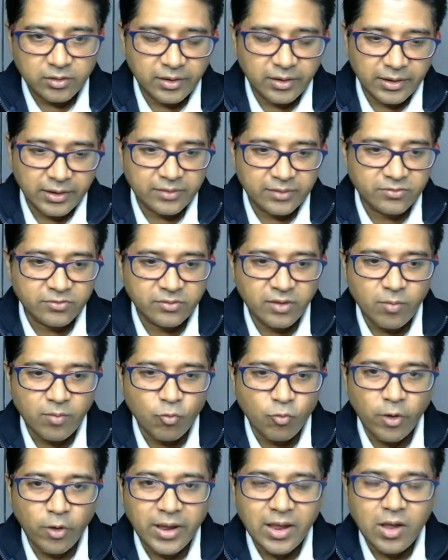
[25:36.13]
In
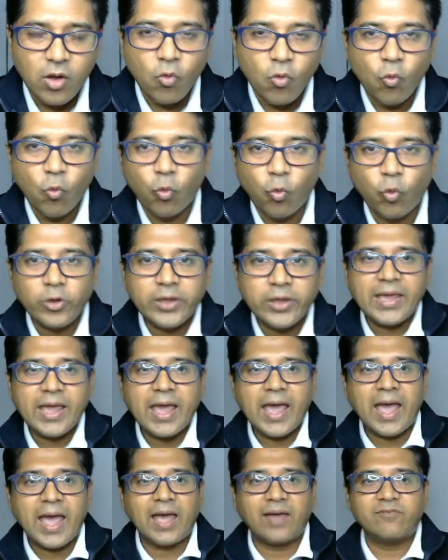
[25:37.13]
same way we
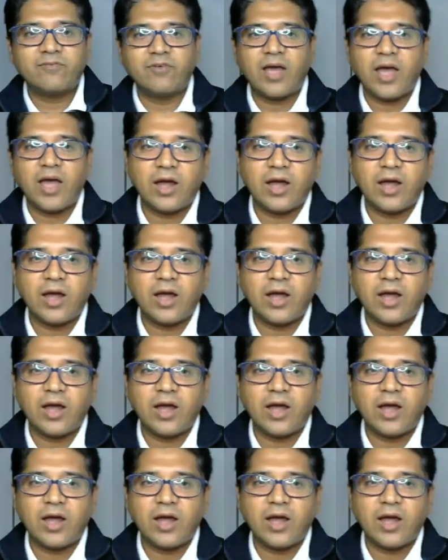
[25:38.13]
have